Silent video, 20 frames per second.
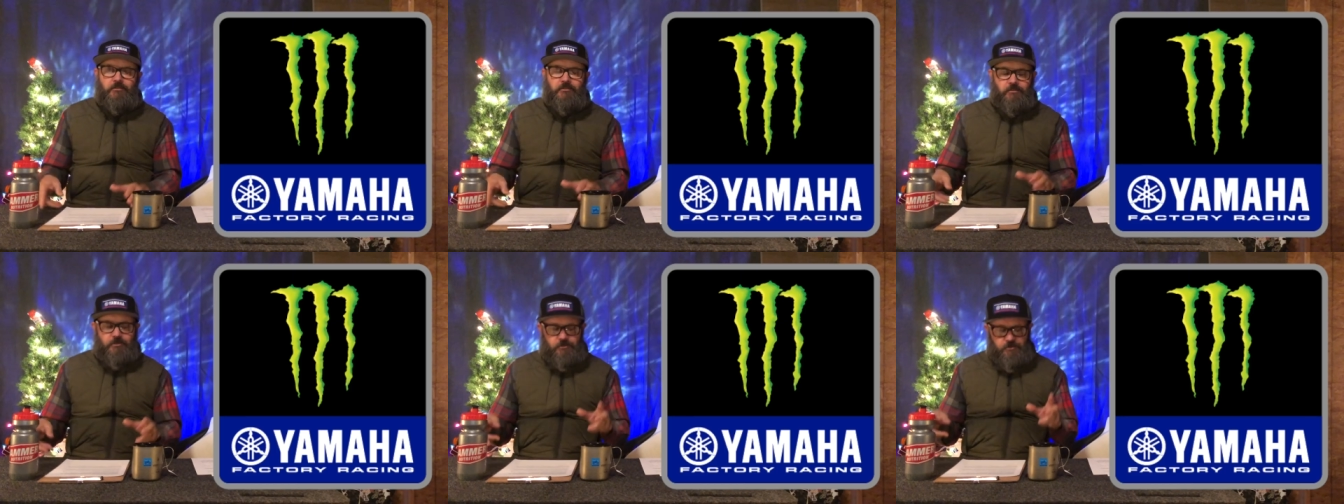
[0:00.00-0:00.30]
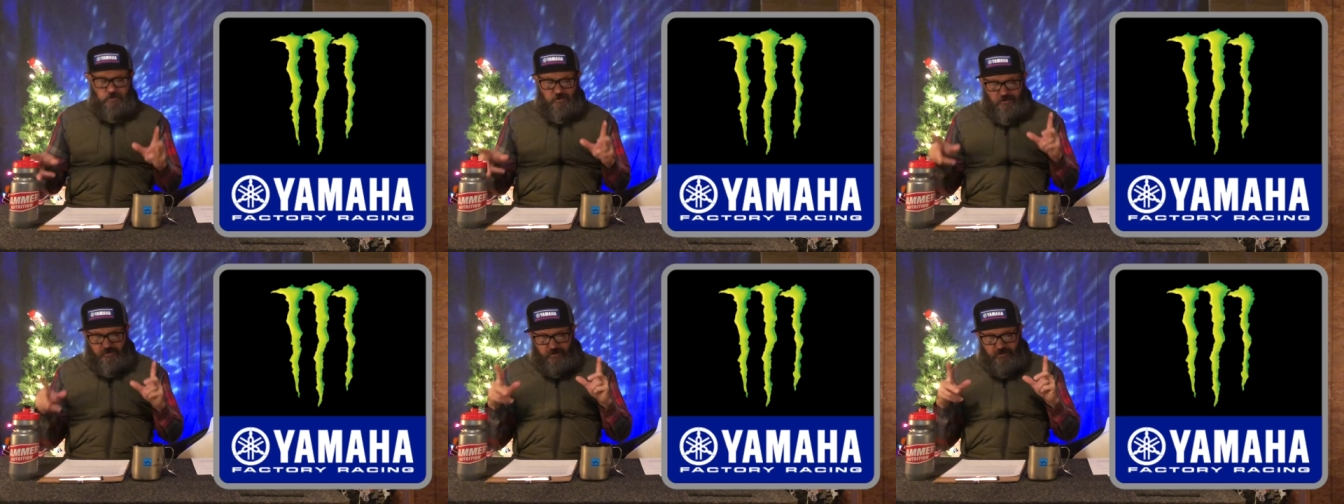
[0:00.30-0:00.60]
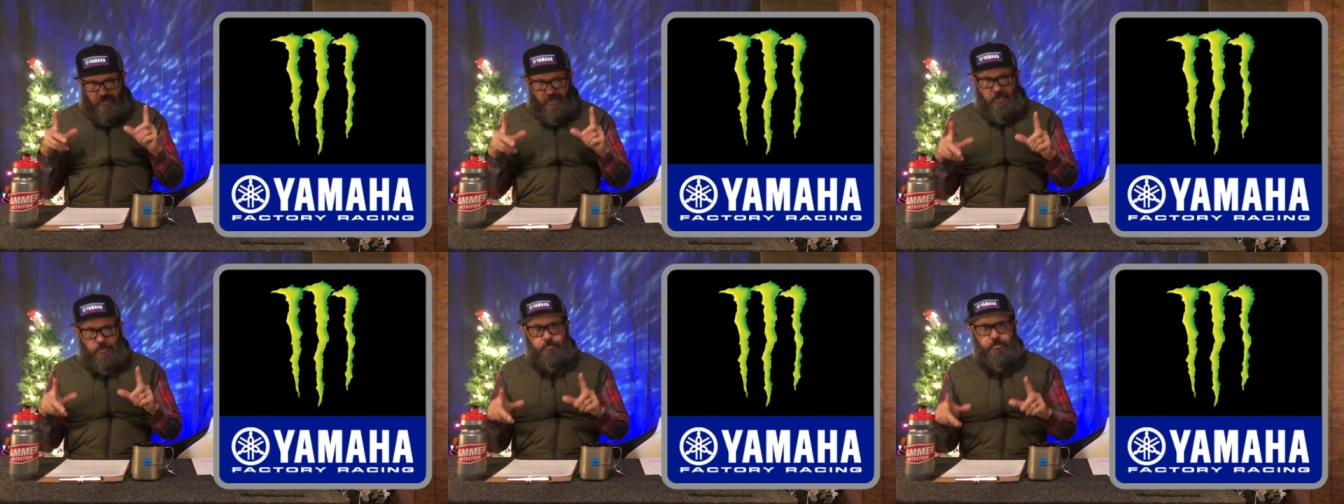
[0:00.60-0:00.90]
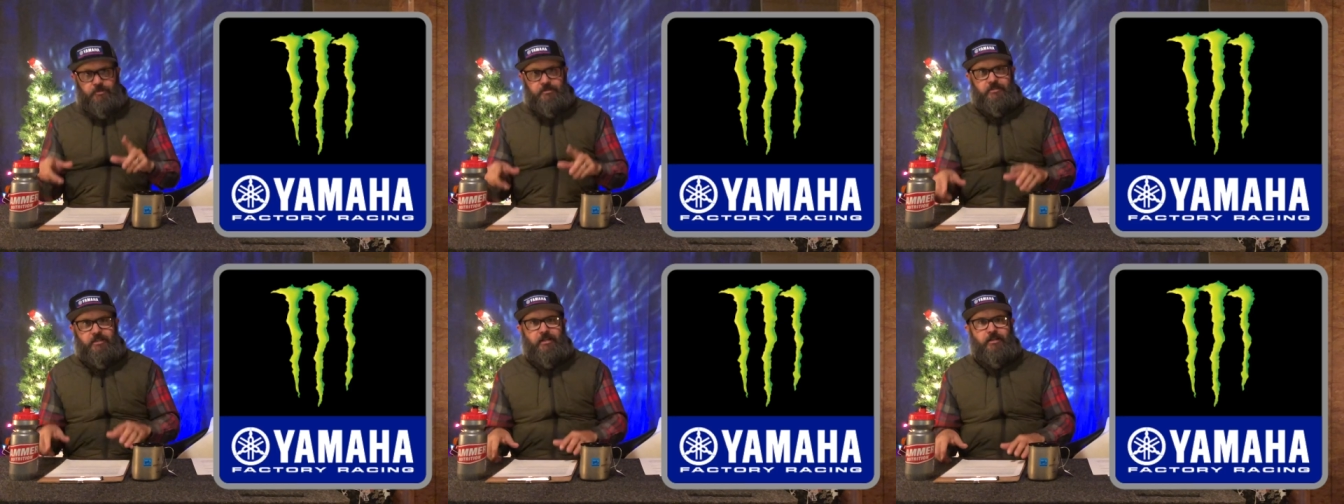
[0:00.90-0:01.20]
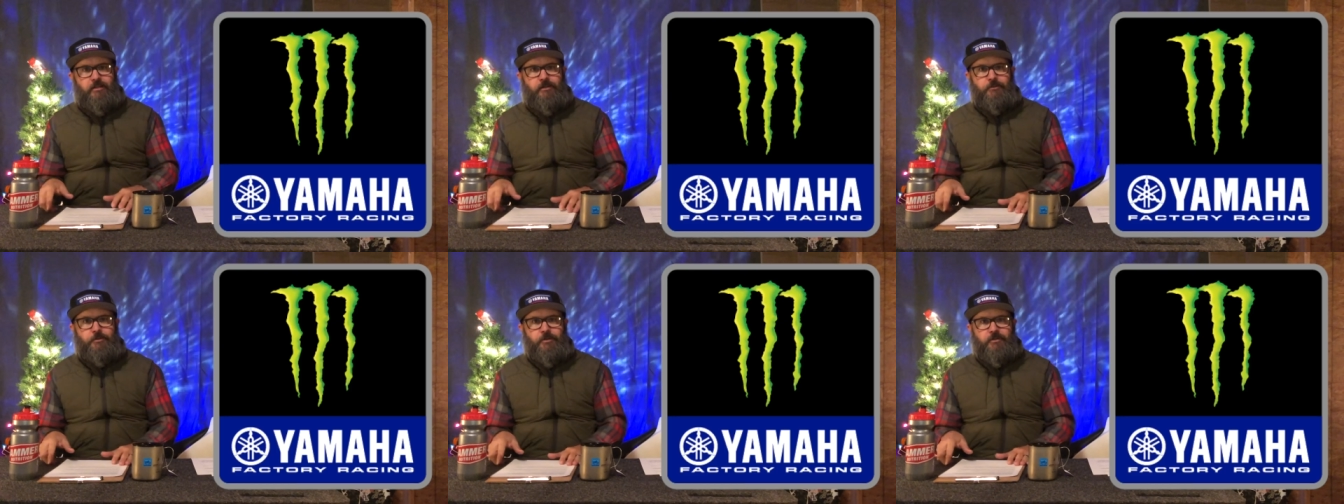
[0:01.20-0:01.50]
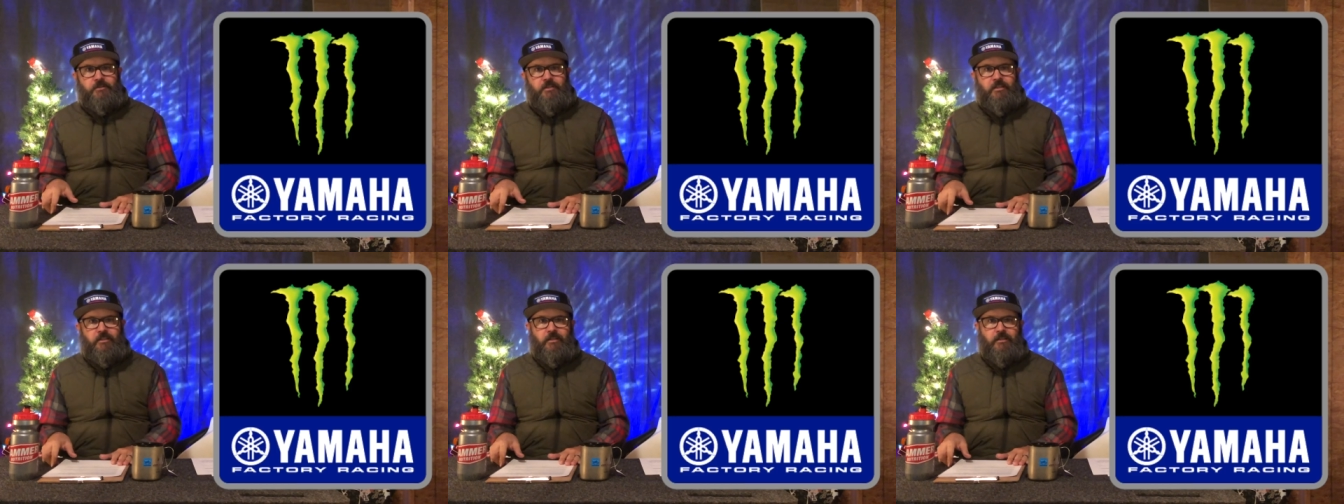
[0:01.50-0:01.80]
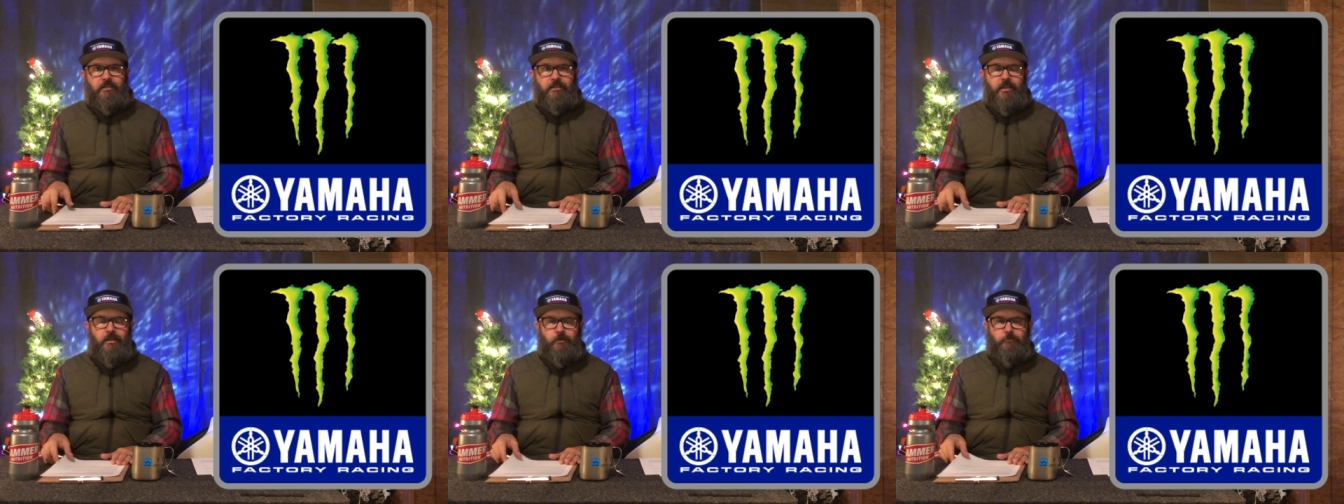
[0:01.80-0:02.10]
So just kind of put that on your
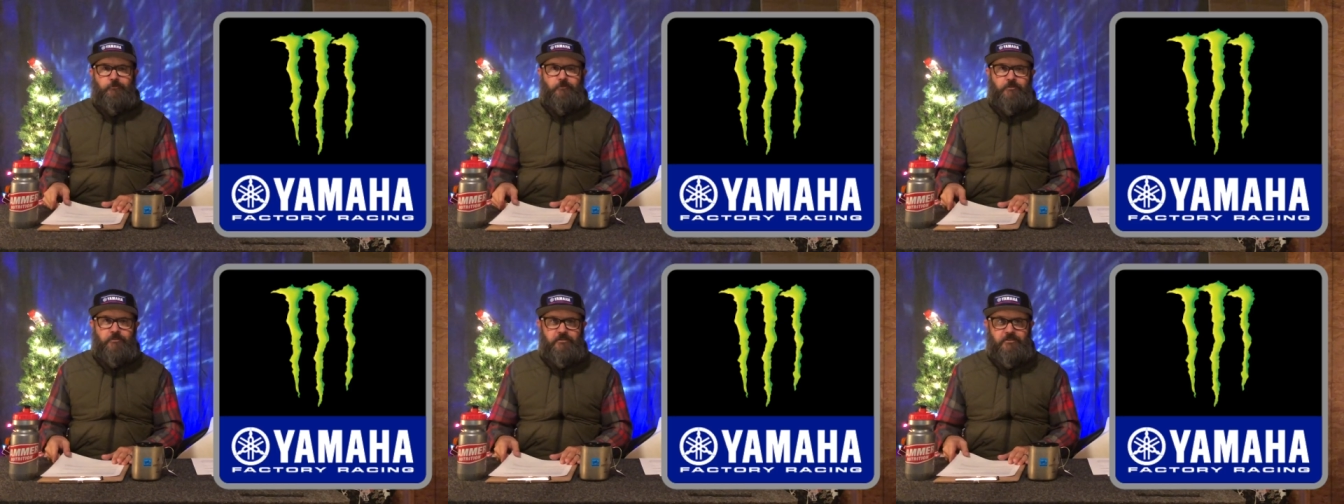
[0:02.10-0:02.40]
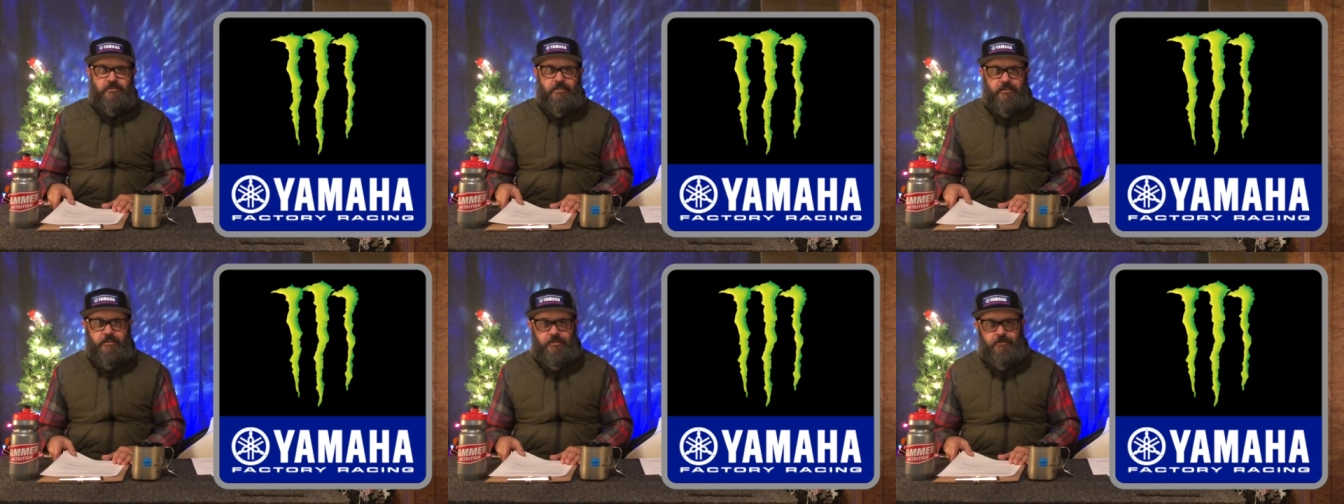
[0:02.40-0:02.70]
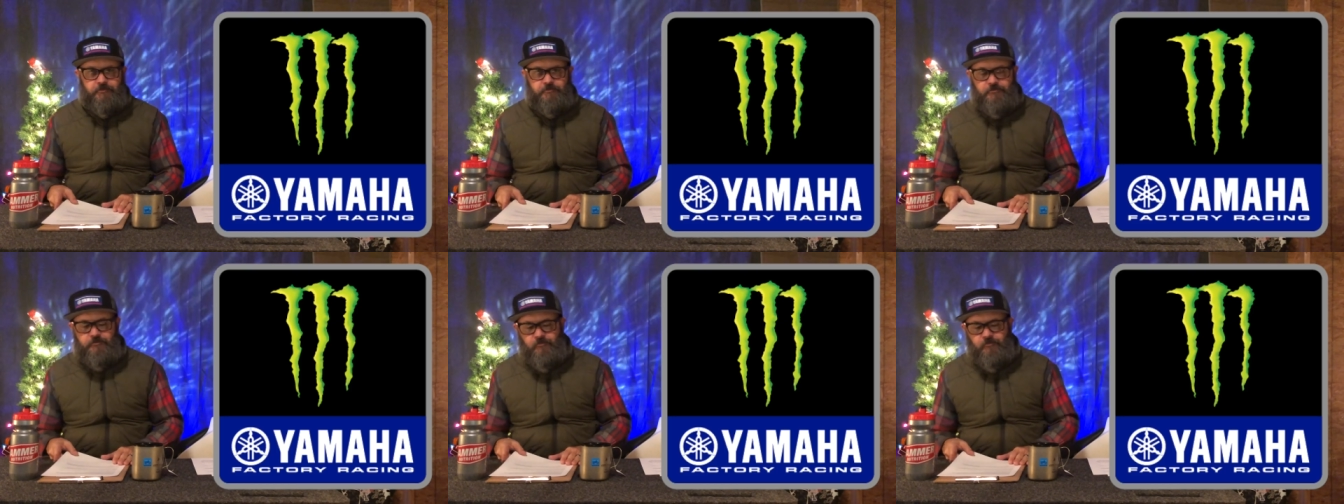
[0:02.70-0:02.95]
thinking cap for a second.